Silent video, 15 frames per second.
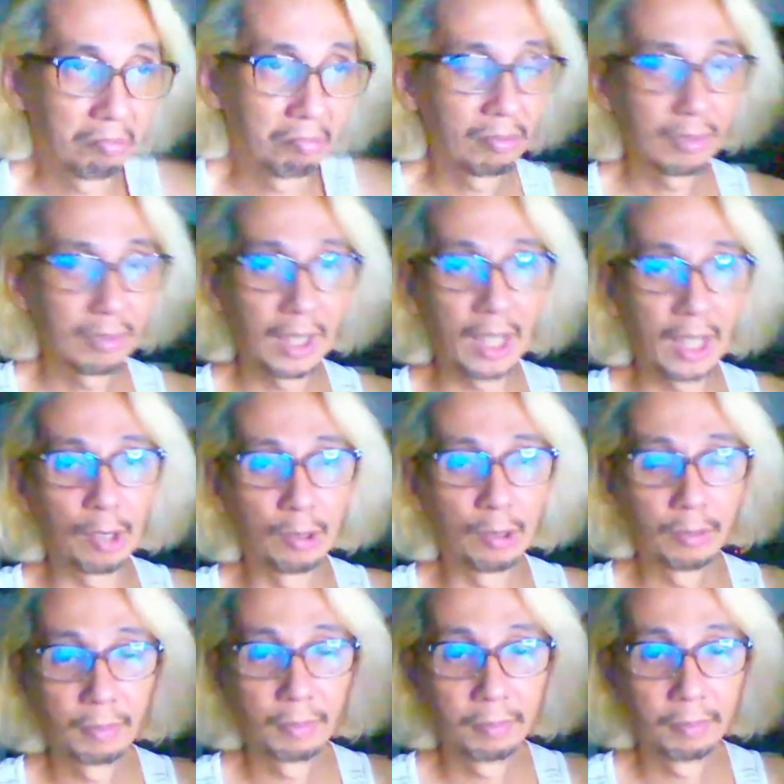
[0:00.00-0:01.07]
don't know,
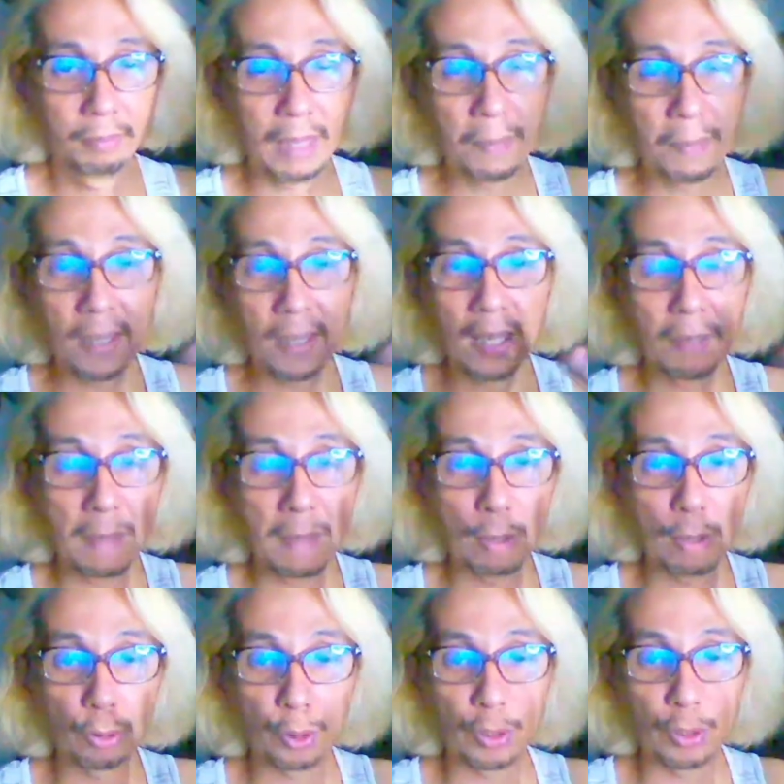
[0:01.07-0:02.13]
maybe Migoto
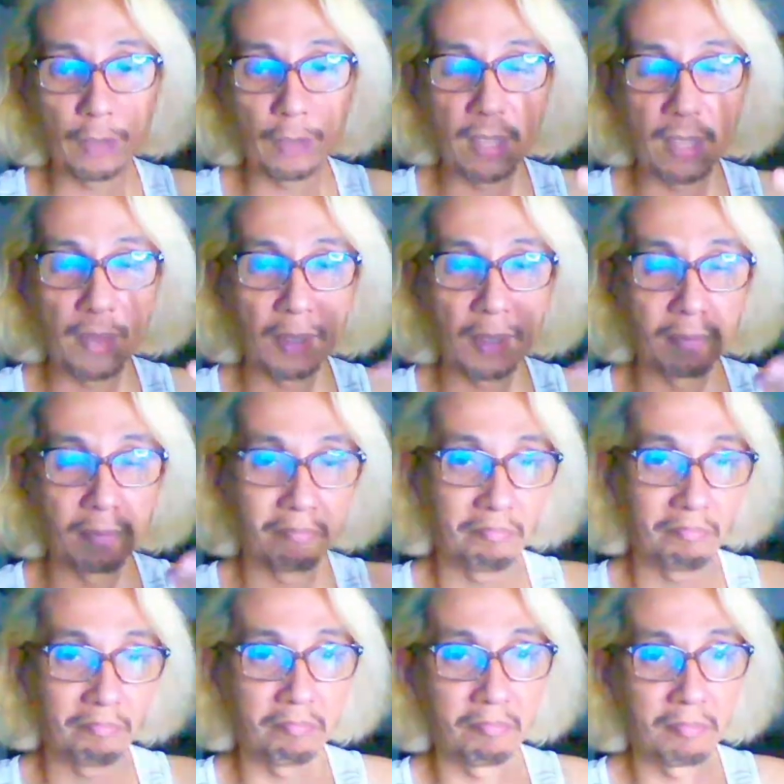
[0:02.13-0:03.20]
should have
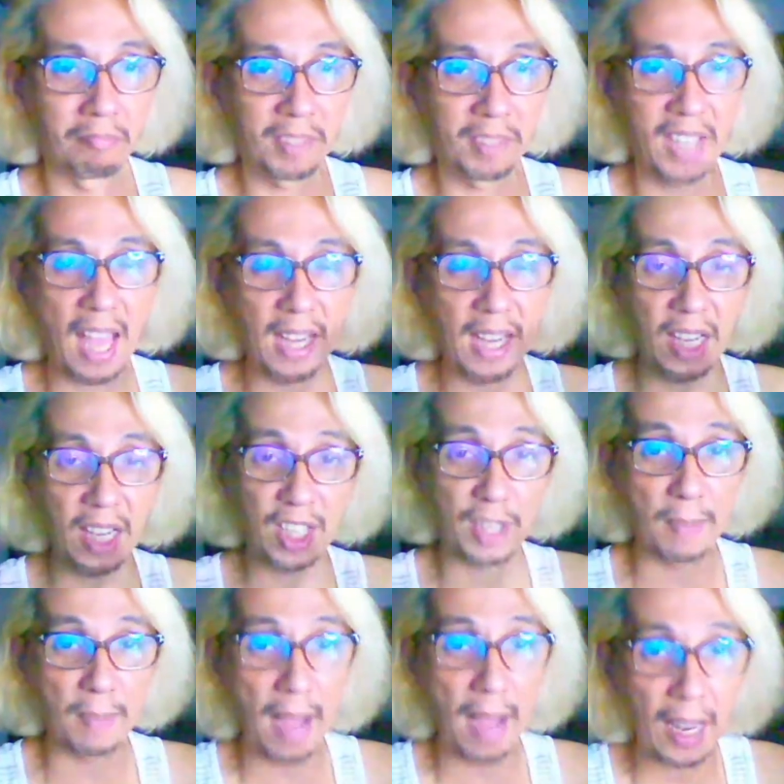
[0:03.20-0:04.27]
given Sally a
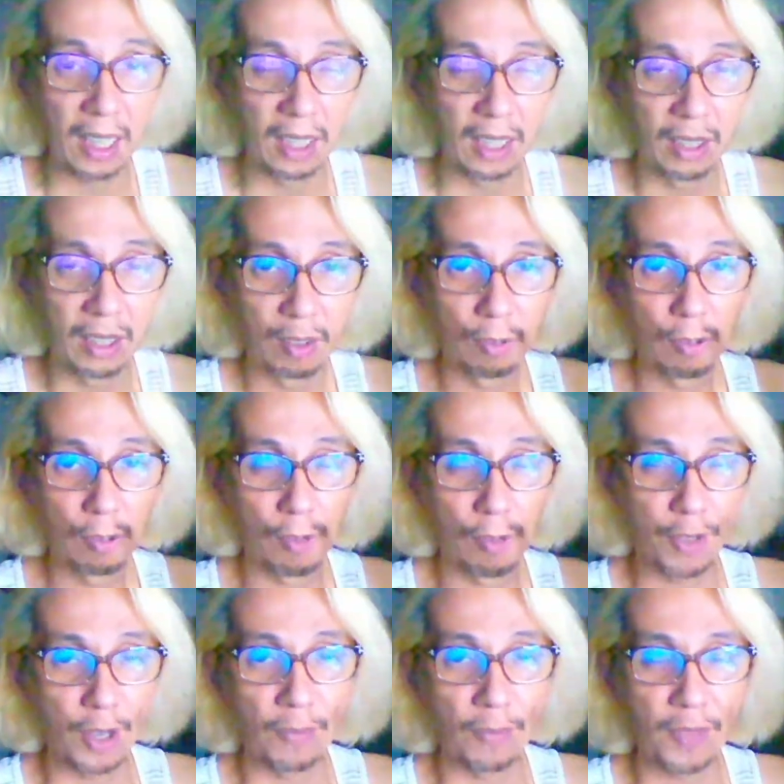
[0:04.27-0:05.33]
smile of
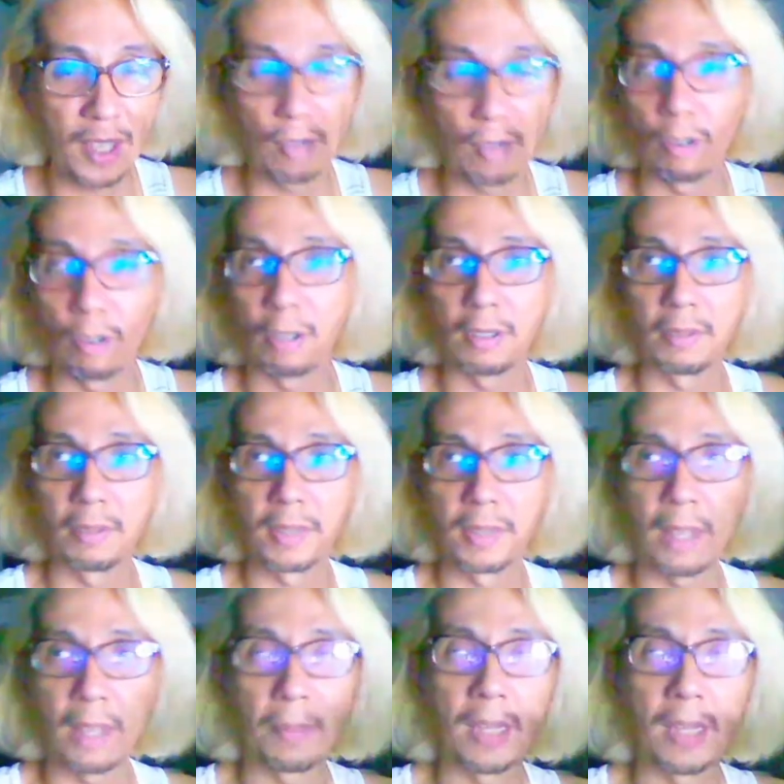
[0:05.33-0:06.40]
something, or
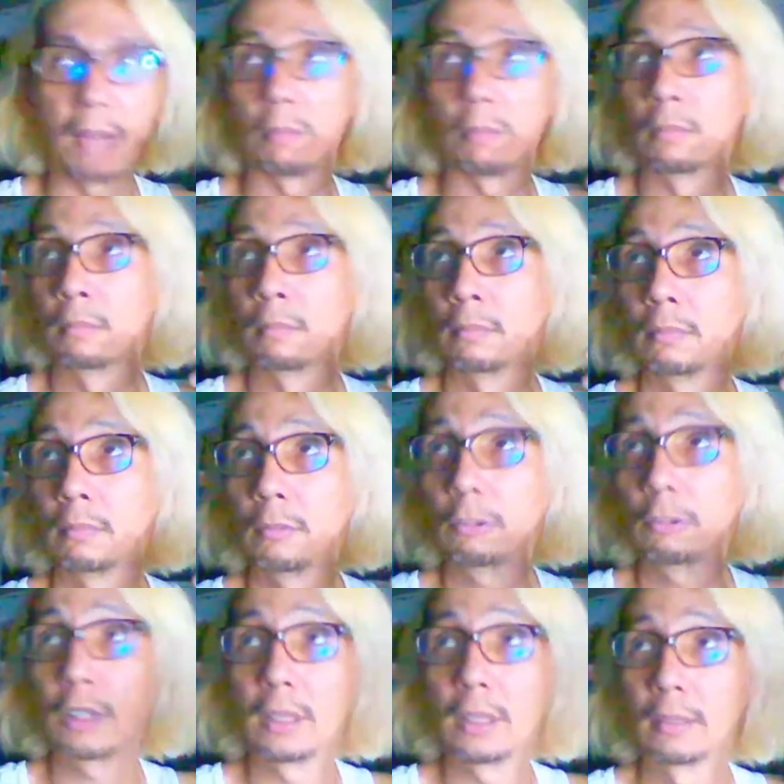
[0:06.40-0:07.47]
sabi niya,
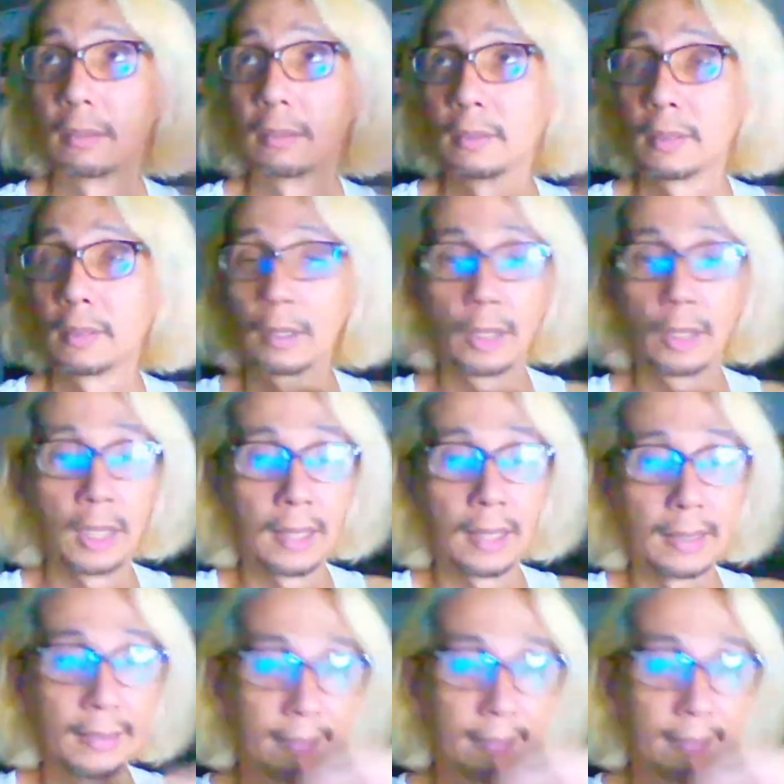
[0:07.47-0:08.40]
uy, ganun lang.